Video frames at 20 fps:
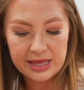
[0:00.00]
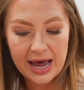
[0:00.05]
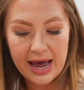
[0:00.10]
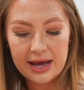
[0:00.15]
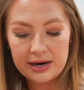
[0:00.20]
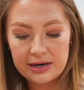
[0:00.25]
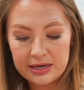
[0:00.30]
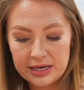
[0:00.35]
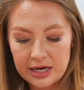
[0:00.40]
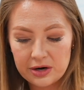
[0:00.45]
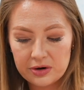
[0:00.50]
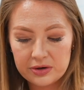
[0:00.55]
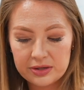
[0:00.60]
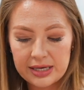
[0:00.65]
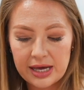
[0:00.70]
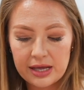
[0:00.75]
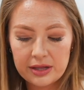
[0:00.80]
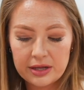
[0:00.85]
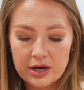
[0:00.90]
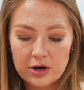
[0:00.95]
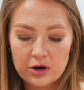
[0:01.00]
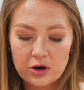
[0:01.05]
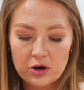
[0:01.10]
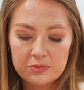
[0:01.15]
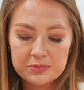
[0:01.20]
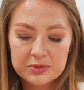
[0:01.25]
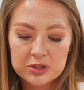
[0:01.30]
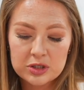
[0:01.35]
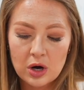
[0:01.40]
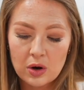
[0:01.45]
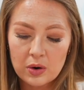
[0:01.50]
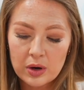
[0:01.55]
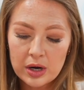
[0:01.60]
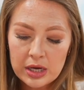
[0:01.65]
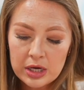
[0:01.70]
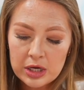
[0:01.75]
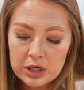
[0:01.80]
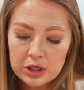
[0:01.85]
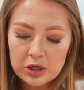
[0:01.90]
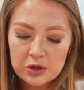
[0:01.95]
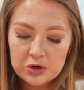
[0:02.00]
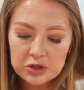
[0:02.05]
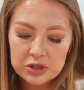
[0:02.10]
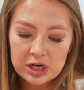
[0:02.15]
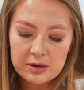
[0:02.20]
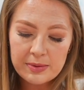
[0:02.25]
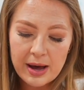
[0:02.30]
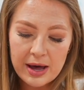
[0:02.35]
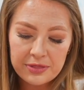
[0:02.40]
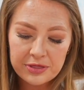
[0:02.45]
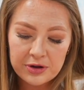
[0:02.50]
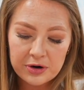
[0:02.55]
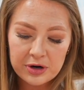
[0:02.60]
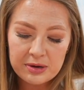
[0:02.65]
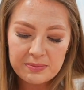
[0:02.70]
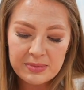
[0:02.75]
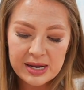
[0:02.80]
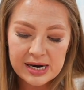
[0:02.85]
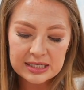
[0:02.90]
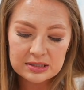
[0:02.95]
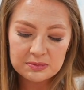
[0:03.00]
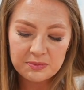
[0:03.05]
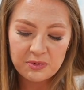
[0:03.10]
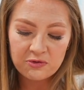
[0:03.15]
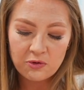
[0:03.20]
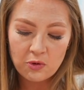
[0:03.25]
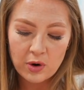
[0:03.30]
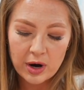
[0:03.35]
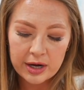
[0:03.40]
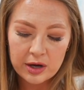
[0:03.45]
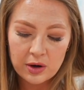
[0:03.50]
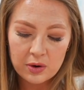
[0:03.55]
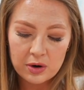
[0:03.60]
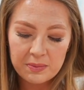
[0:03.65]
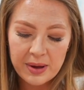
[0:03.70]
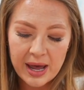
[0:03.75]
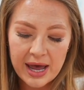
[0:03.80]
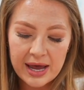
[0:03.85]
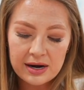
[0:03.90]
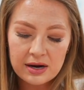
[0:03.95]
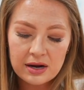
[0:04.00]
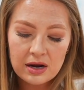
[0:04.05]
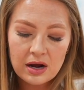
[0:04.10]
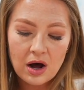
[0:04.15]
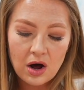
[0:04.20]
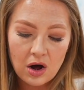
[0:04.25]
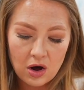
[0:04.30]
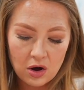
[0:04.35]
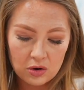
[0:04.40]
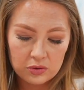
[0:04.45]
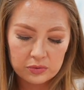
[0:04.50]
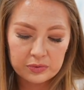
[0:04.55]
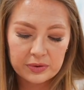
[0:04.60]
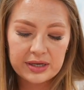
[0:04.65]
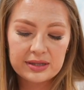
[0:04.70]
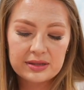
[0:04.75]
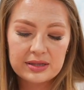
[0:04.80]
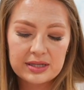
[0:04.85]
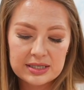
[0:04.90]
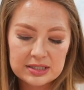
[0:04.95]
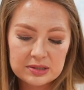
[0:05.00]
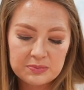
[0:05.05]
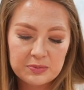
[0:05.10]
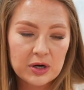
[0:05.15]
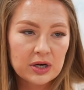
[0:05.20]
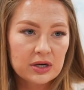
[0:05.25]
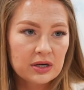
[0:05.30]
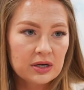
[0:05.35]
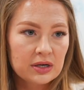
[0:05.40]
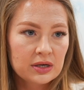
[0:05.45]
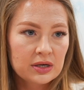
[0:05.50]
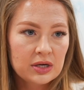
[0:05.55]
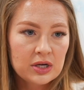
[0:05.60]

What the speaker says: that here in the Elliott Group. So usually about 30 minutes before I go to bed, I'll read this book.